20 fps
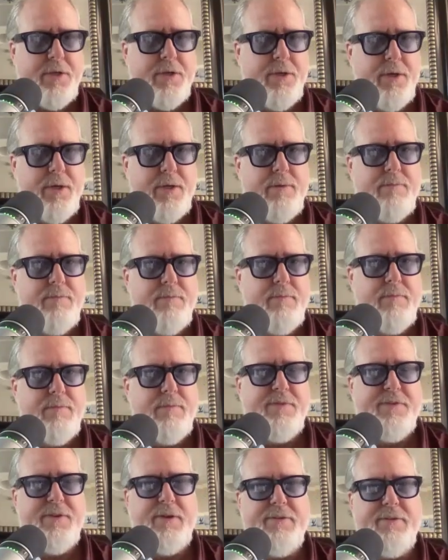good
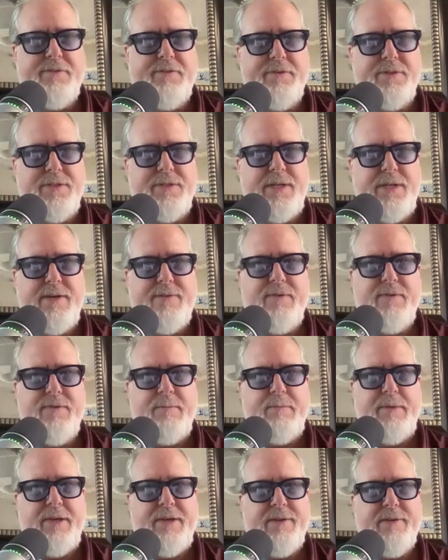seltzers and
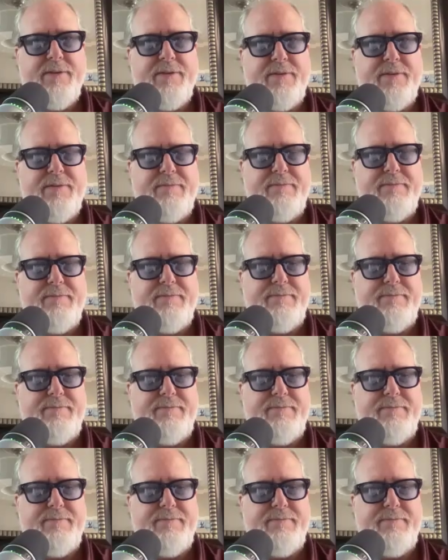FMBs